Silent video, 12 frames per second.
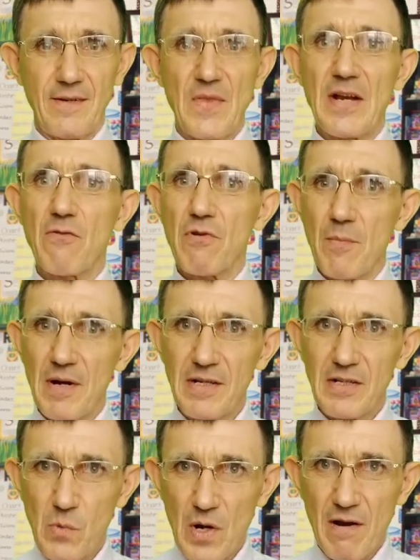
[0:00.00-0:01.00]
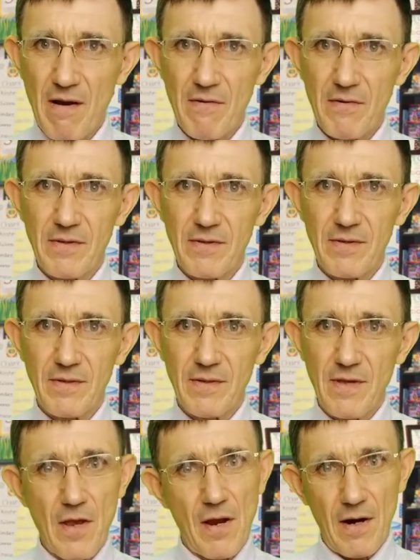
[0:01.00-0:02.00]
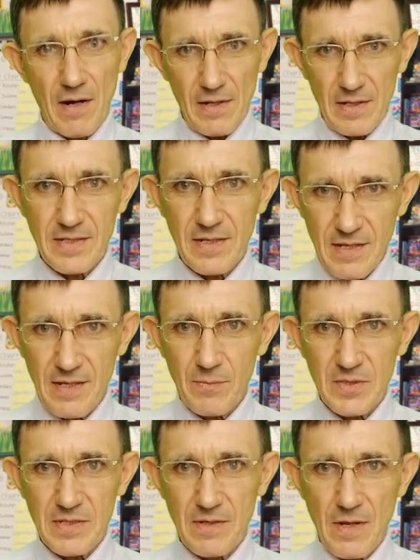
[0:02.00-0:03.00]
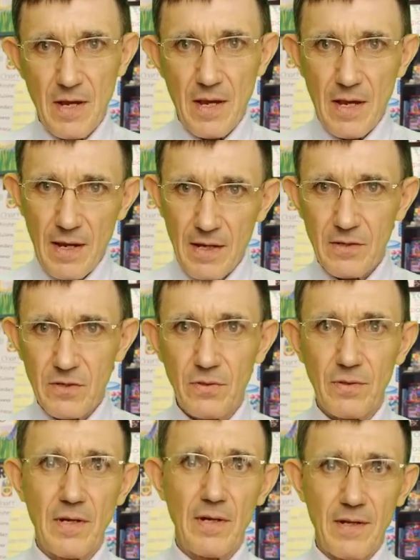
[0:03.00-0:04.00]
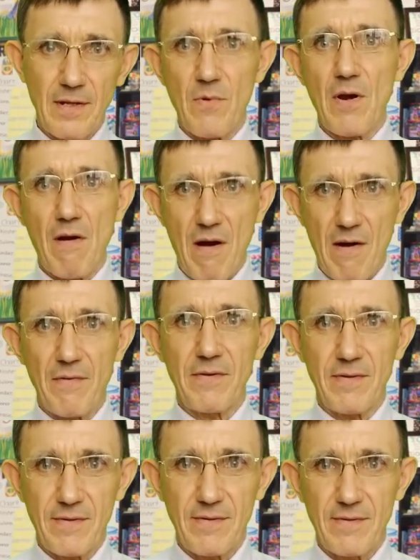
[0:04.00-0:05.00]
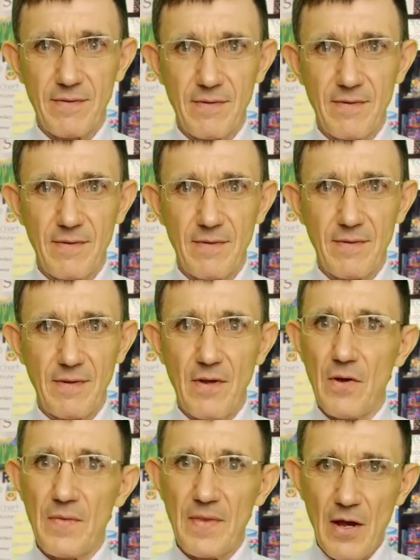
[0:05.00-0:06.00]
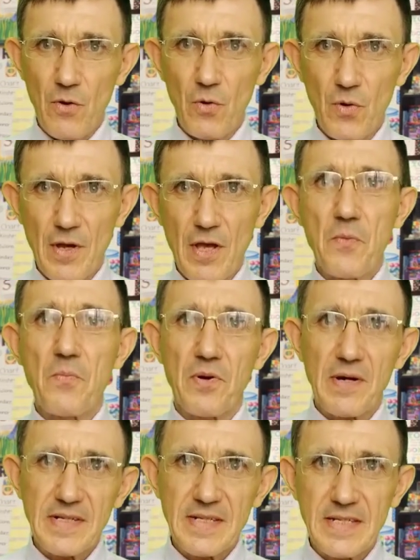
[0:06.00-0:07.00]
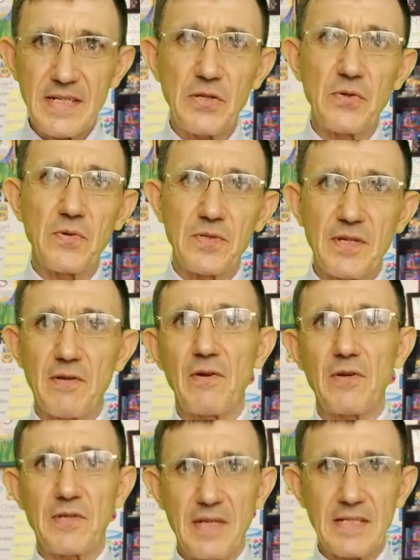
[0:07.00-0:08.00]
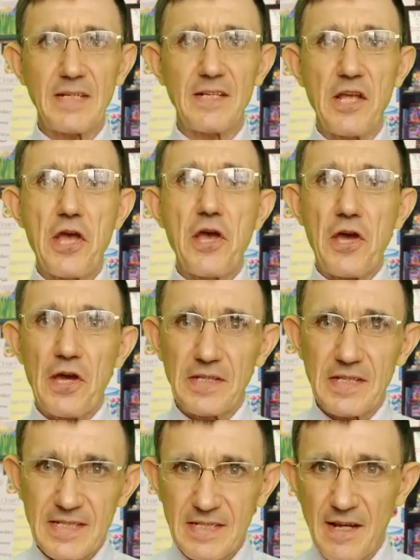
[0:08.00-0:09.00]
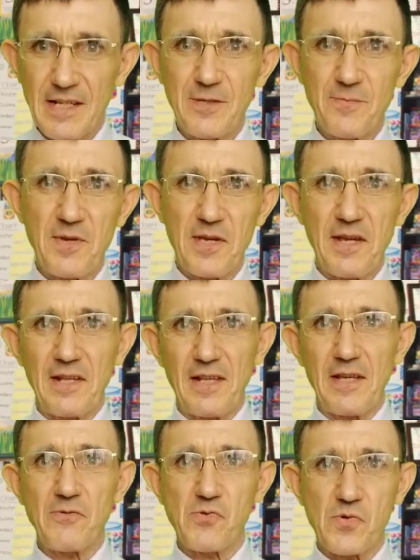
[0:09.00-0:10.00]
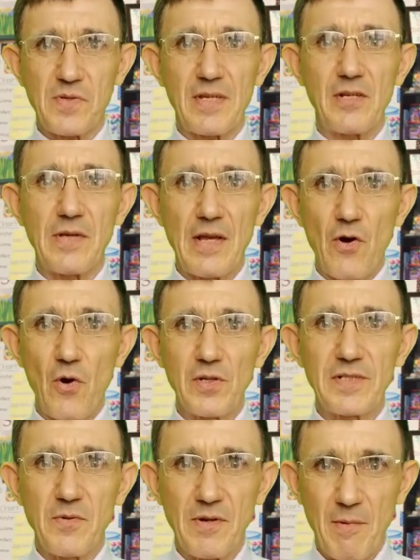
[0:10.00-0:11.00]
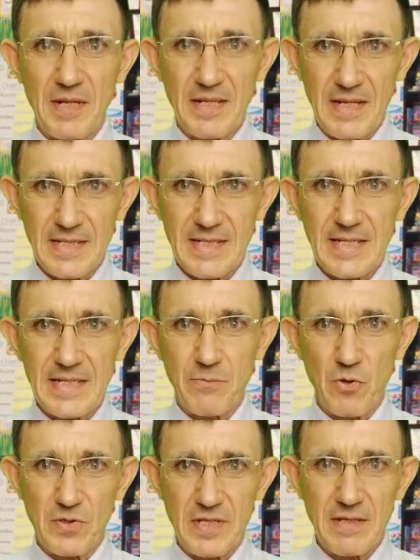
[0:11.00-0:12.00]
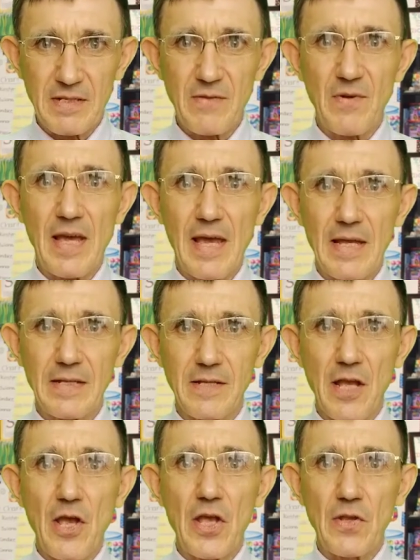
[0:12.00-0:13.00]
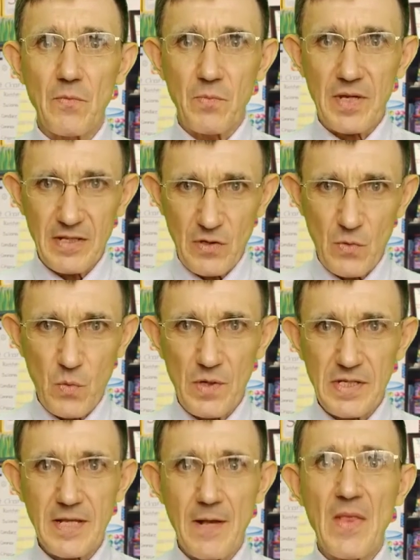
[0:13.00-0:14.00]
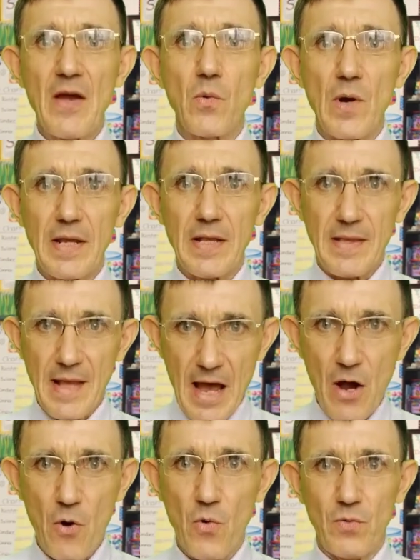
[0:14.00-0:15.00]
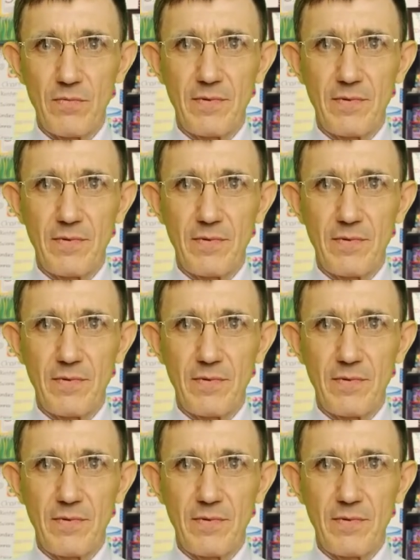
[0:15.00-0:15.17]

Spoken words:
Grammar Lingua Card, Color Schemes, and Talking Lingua Card. Now proceed to the first lesson and start speaking using all the grammar tenses both in passive and active voice right now.